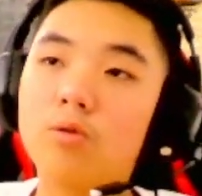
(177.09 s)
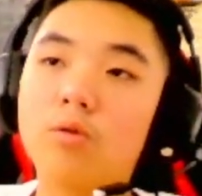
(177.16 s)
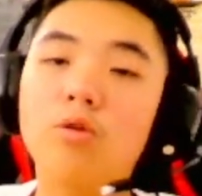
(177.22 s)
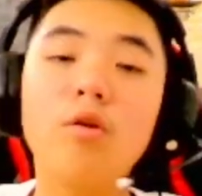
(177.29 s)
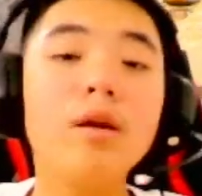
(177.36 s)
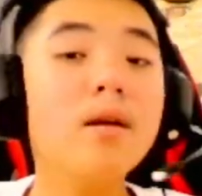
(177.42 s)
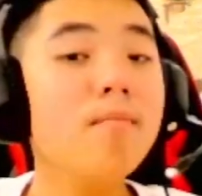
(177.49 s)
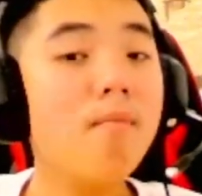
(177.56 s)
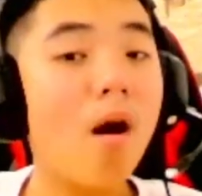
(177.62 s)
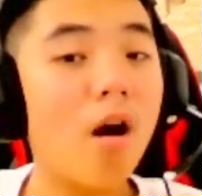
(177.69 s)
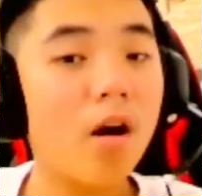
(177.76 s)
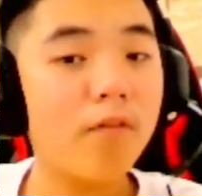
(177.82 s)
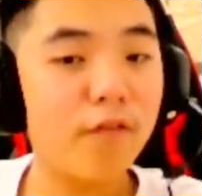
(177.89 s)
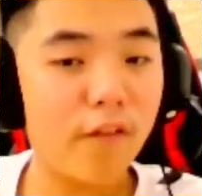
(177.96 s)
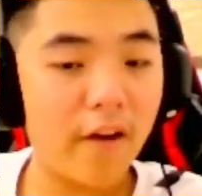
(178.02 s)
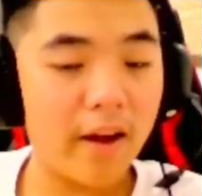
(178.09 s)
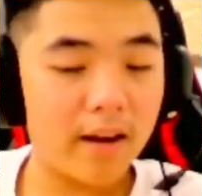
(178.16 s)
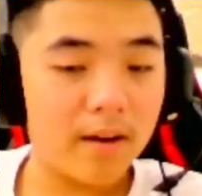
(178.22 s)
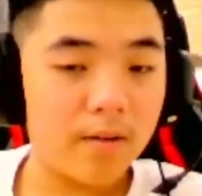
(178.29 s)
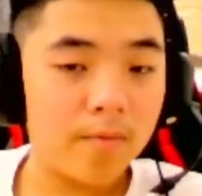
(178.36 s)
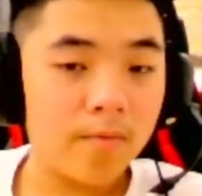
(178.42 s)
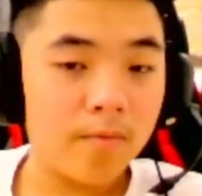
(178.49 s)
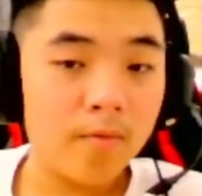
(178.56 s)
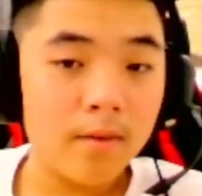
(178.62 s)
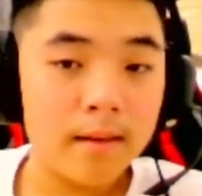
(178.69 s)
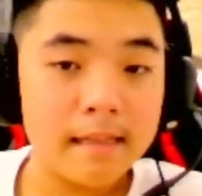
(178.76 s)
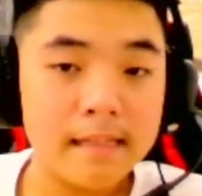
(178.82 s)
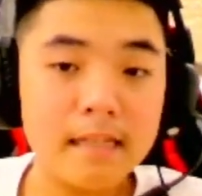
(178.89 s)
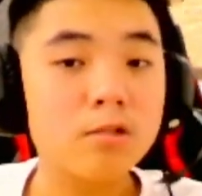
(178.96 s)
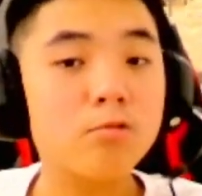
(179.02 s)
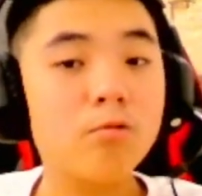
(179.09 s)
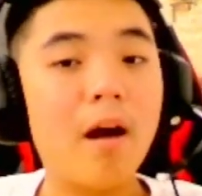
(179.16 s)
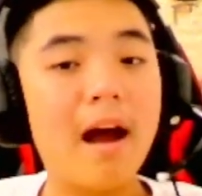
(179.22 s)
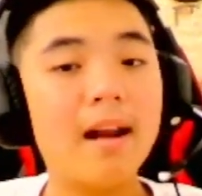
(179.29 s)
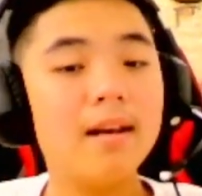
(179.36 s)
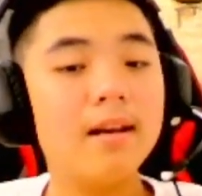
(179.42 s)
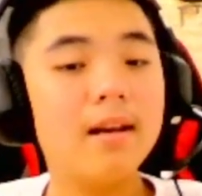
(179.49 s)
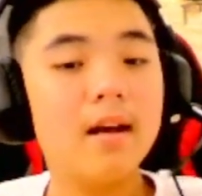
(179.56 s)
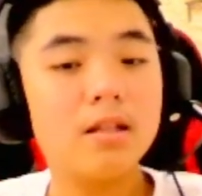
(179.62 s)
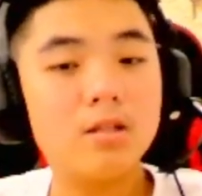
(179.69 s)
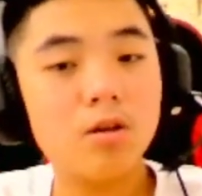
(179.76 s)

three more friends just want the